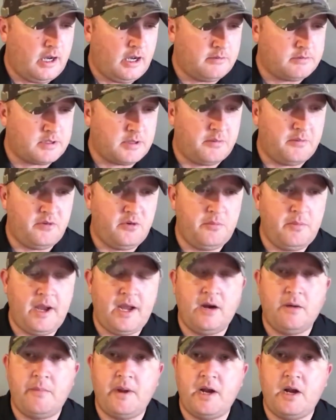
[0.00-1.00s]
Some of you may
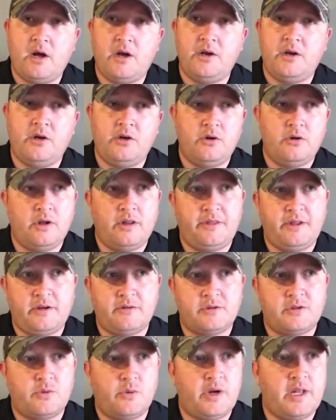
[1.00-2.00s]
or may not know, I think it
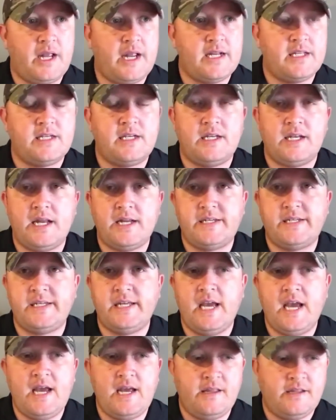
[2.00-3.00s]
was 2018
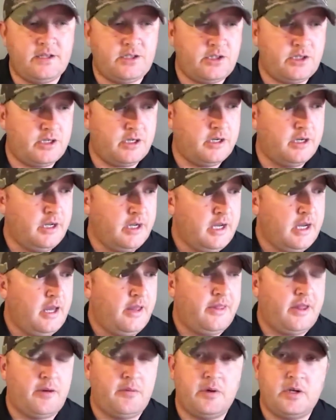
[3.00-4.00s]
ATA this year,
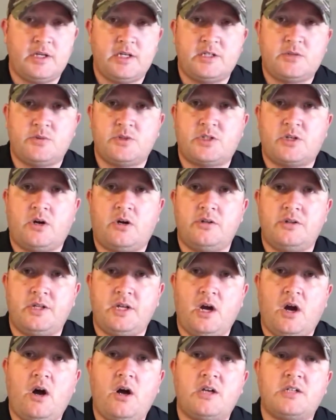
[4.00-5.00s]
they released what's called the
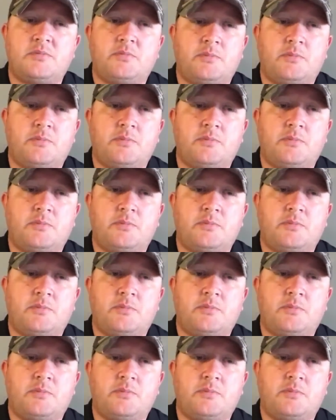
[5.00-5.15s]
Oz